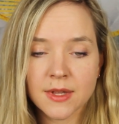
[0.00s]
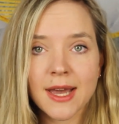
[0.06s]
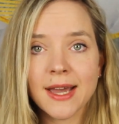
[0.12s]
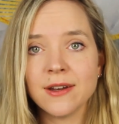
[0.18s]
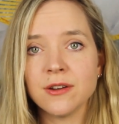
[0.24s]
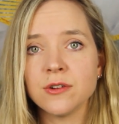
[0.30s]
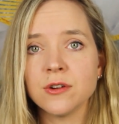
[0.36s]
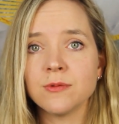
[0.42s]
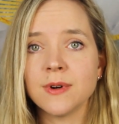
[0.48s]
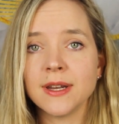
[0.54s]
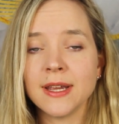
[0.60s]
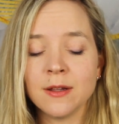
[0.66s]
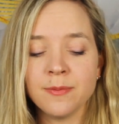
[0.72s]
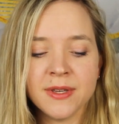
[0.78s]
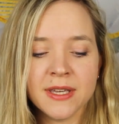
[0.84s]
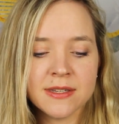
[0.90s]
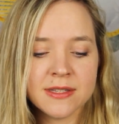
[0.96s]
I don't know what
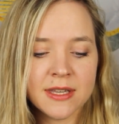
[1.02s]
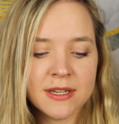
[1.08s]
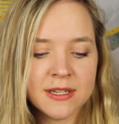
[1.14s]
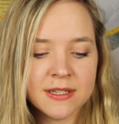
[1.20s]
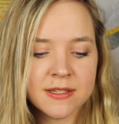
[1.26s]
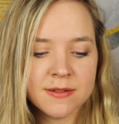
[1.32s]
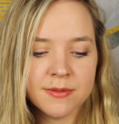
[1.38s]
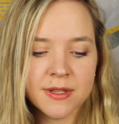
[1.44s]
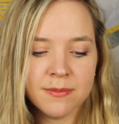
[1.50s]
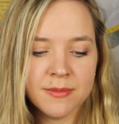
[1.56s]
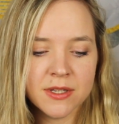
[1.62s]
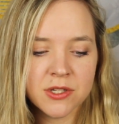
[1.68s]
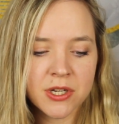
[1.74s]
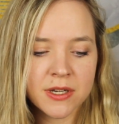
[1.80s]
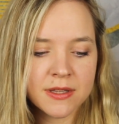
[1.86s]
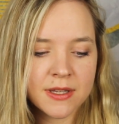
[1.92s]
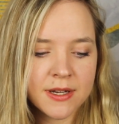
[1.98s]
LPS that is, let me
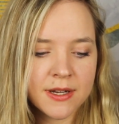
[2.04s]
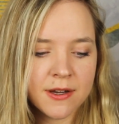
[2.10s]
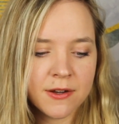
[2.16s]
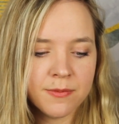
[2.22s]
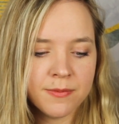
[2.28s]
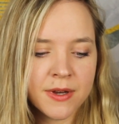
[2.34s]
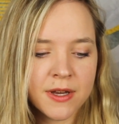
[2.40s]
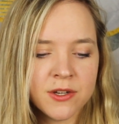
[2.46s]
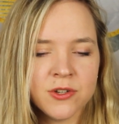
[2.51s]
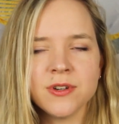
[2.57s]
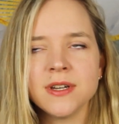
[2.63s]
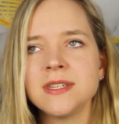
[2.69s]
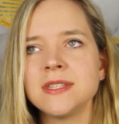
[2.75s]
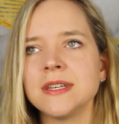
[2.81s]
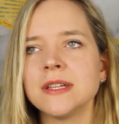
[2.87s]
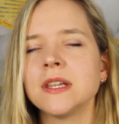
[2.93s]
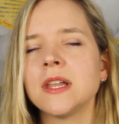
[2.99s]
check that out, but do I
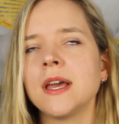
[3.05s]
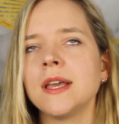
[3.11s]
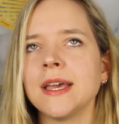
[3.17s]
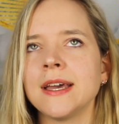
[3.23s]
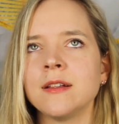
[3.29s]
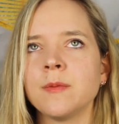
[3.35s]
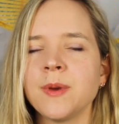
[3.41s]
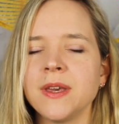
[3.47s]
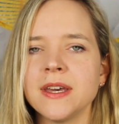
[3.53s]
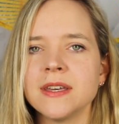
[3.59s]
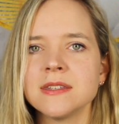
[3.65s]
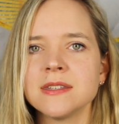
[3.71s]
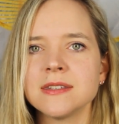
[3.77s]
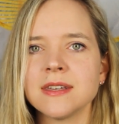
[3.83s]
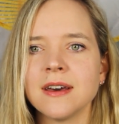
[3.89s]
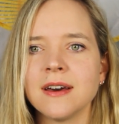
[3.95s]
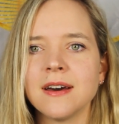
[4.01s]
still like
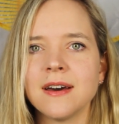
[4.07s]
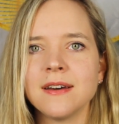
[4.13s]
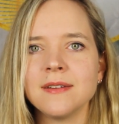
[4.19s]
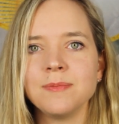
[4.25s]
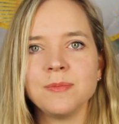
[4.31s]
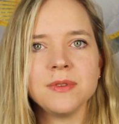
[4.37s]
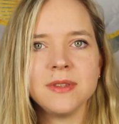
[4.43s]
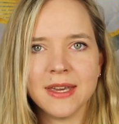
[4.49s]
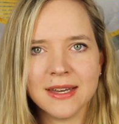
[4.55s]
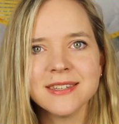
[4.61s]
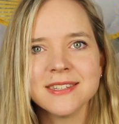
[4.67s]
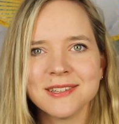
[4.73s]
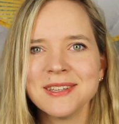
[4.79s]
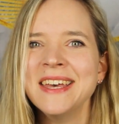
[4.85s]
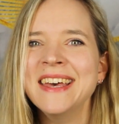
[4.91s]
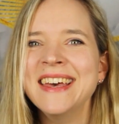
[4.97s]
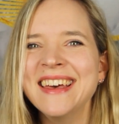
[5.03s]
LPS? Yes.